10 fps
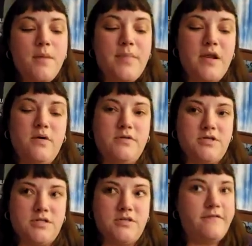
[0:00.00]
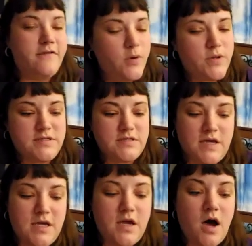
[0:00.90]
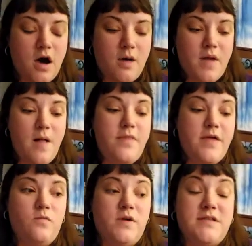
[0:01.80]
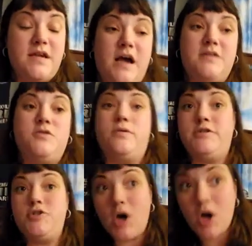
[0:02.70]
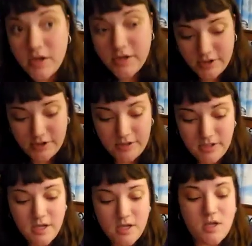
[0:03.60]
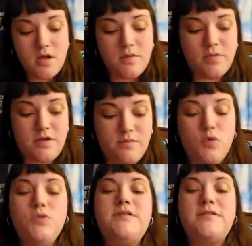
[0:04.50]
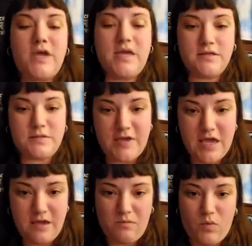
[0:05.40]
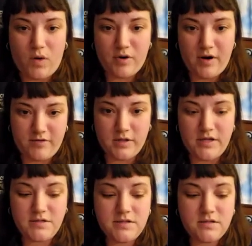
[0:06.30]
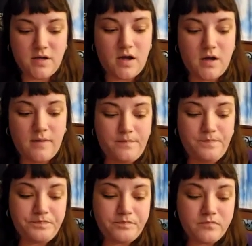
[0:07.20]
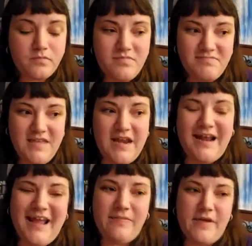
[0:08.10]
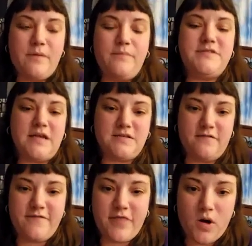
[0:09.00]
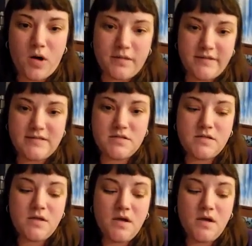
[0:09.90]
but it was just focusing. And then once I got to adulthood, the mood swings became more prevalent. And I had like obsessive thoughts.